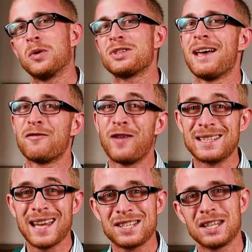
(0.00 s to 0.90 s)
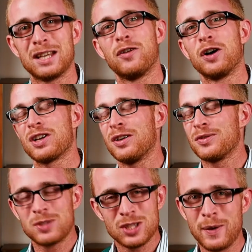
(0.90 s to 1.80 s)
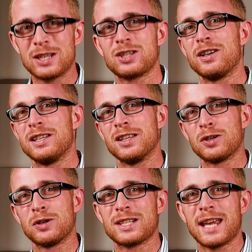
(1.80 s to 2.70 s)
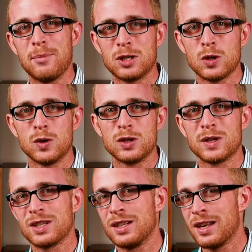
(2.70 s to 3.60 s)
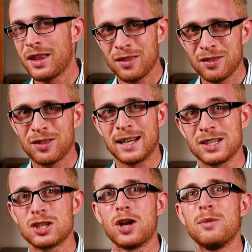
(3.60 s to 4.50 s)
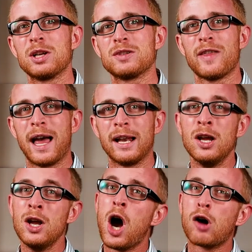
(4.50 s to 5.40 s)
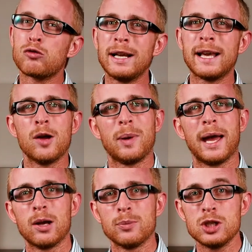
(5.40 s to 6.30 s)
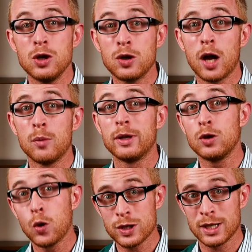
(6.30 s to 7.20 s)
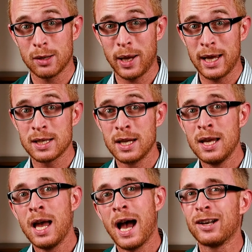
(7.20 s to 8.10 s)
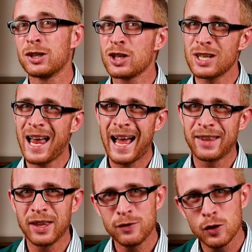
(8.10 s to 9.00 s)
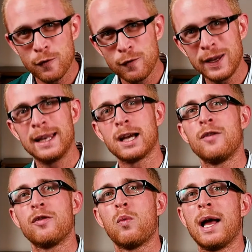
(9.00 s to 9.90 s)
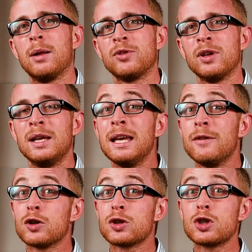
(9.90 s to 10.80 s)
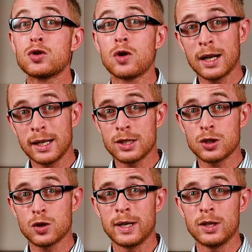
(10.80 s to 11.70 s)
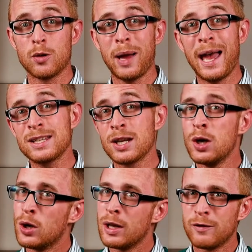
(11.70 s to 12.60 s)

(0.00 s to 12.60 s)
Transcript: Oh, wasn't that fantastic advice? I'm so excited that Chris came and talked to us, and thanks so much for that. I really hope it helps you cope with your sick pet. And I just add that if you're feeling overwhelmed, if you're struggling to treat your pet,